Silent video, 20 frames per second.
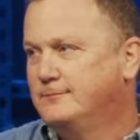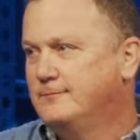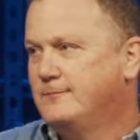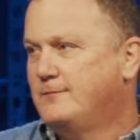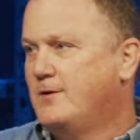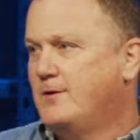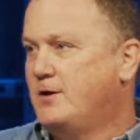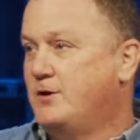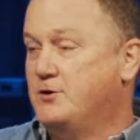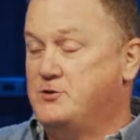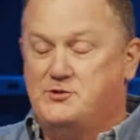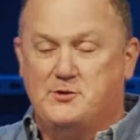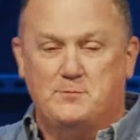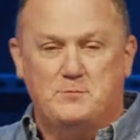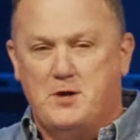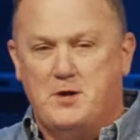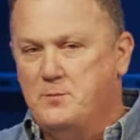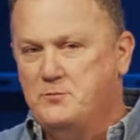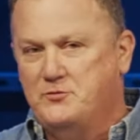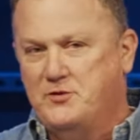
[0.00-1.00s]
Because
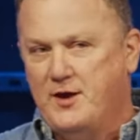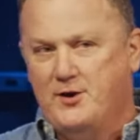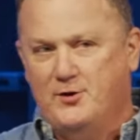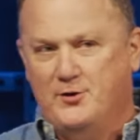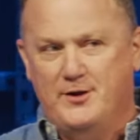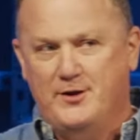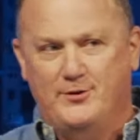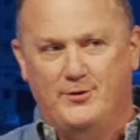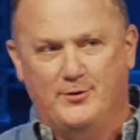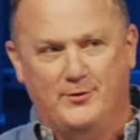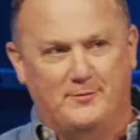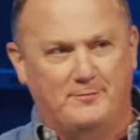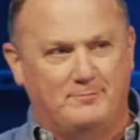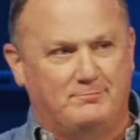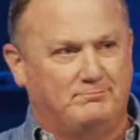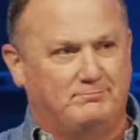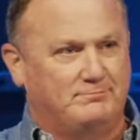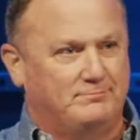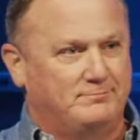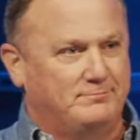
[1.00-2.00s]
sometimes I don't either.
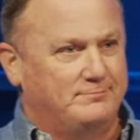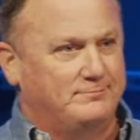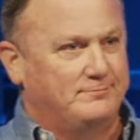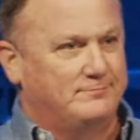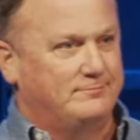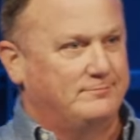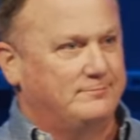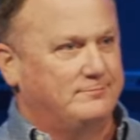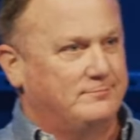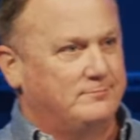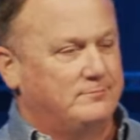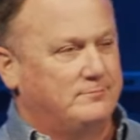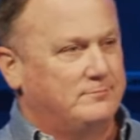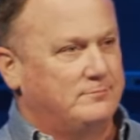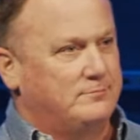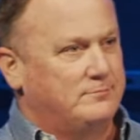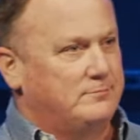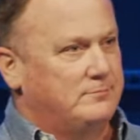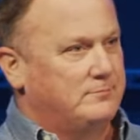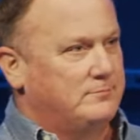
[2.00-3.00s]

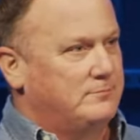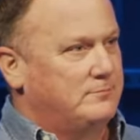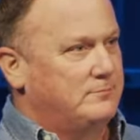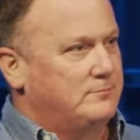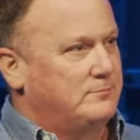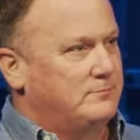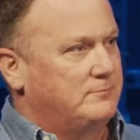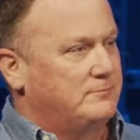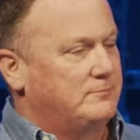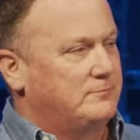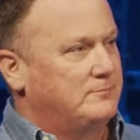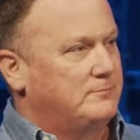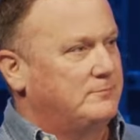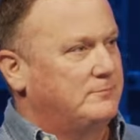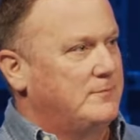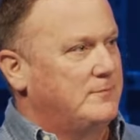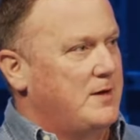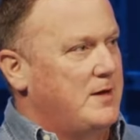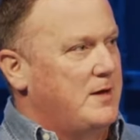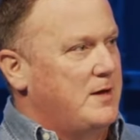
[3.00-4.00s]

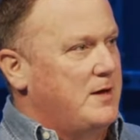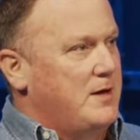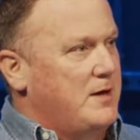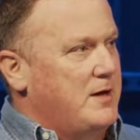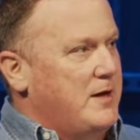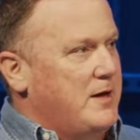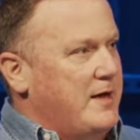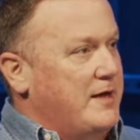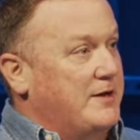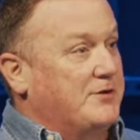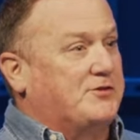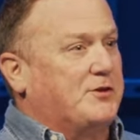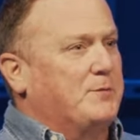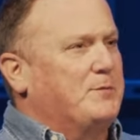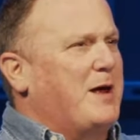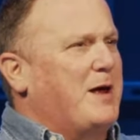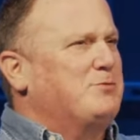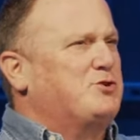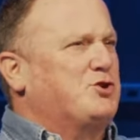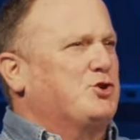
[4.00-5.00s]
And if
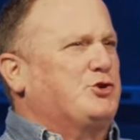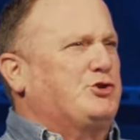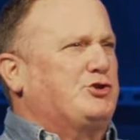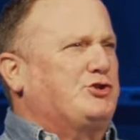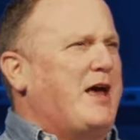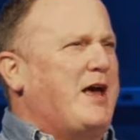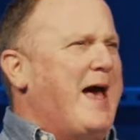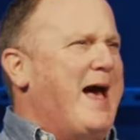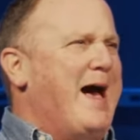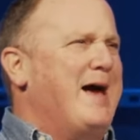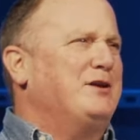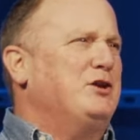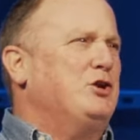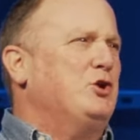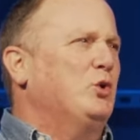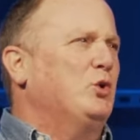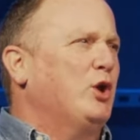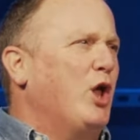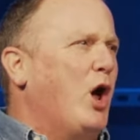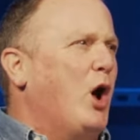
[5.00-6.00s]
sometimes you're sad and you
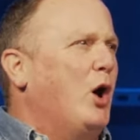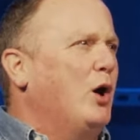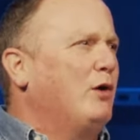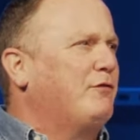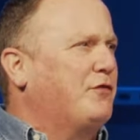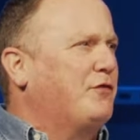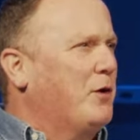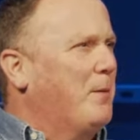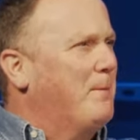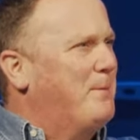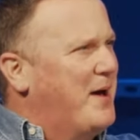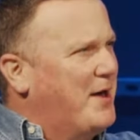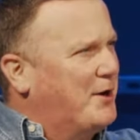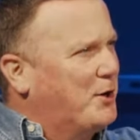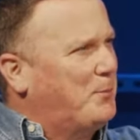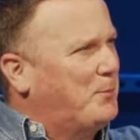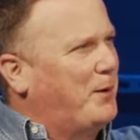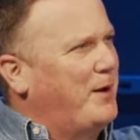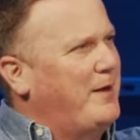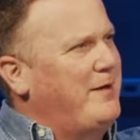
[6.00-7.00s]
long for a better
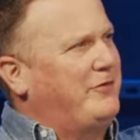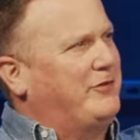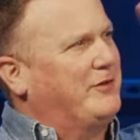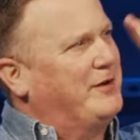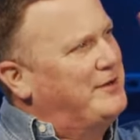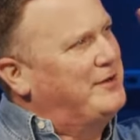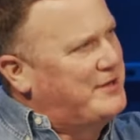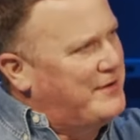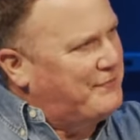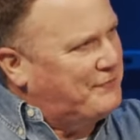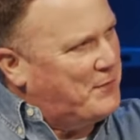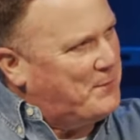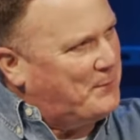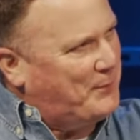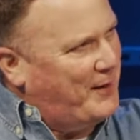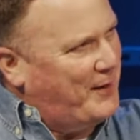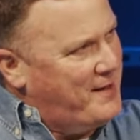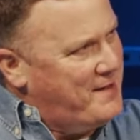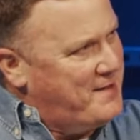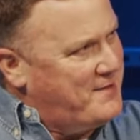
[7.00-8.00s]
place and a different
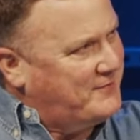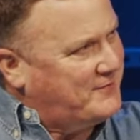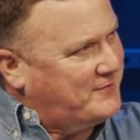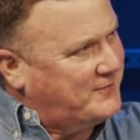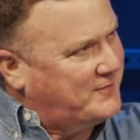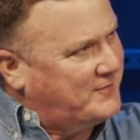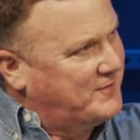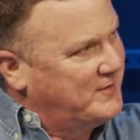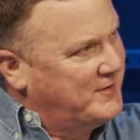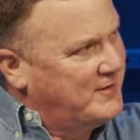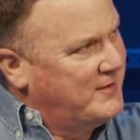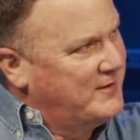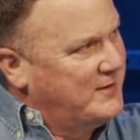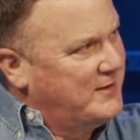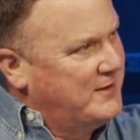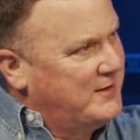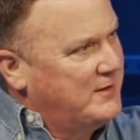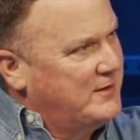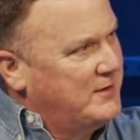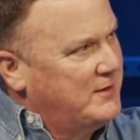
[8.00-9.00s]
place,
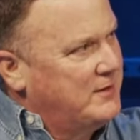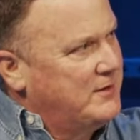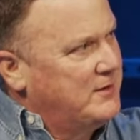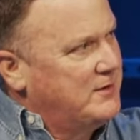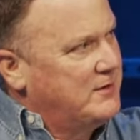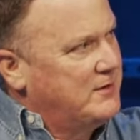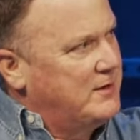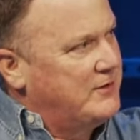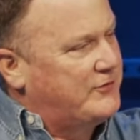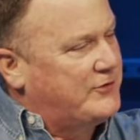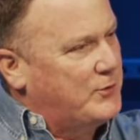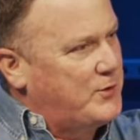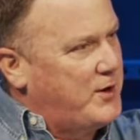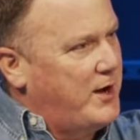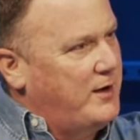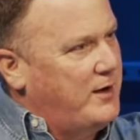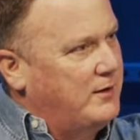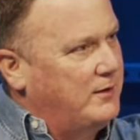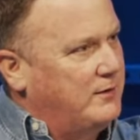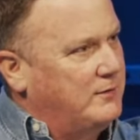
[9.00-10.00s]
it's
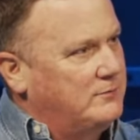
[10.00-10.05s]
okay.